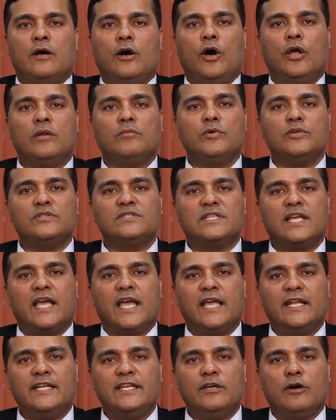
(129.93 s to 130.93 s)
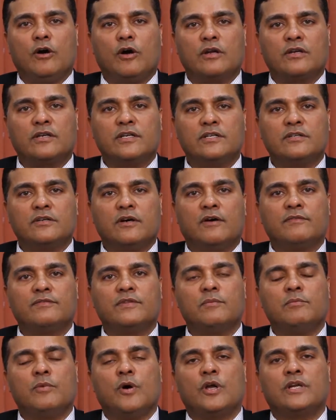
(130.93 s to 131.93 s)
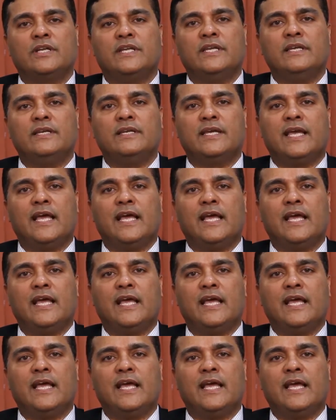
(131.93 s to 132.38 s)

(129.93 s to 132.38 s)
Almost any organ of the body